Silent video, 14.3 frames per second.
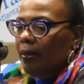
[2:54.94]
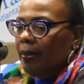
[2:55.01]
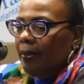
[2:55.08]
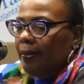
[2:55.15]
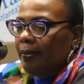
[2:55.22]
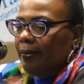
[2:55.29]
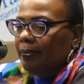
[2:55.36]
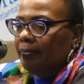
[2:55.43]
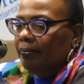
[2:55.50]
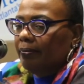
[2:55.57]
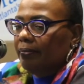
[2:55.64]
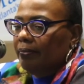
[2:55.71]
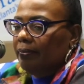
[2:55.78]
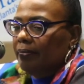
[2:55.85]
Um,
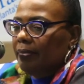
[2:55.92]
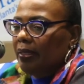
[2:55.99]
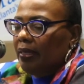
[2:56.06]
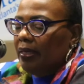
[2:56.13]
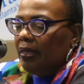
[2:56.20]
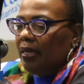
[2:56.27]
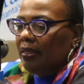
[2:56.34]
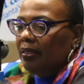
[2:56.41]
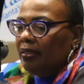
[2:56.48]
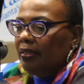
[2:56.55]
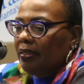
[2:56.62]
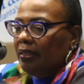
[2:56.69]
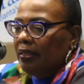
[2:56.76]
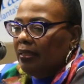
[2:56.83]
and I
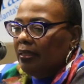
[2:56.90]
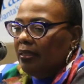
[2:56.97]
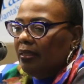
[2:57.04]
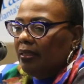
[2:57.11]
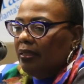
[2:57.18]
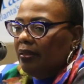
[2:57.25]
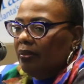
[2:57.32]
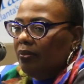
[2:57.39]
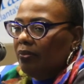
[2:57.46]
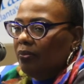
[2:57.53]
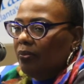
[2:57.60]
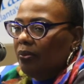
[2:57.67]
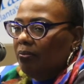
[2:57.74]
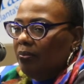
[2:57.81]
distinctly
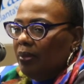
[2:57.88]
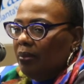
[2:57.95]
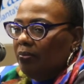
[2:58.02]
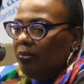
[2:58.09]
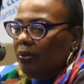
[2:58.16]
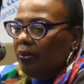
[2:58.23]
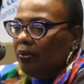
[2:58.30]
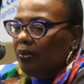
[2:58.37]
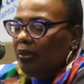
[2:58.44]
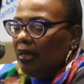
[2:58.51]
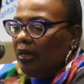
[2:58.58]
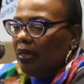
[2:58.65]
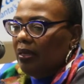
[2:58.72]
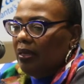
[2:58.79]
remember
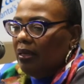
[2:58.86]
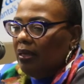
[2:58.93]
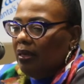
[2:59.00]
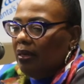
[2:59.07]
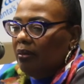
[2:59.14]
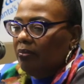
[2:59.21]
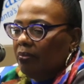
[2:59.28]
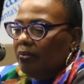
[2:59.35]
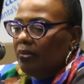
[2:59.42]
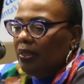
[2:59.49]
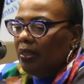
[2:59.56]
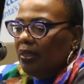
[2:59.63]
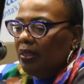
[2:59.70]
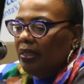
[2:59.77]
that um,
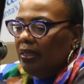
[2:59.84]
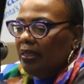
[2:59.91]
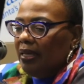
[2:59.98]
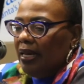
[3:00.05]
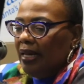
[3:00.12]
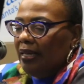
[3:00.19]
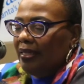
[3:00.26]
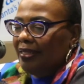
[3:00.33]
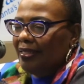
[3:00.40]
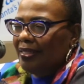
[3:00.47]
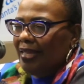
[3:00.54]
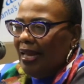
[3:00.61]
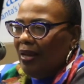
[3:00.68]
he had a sound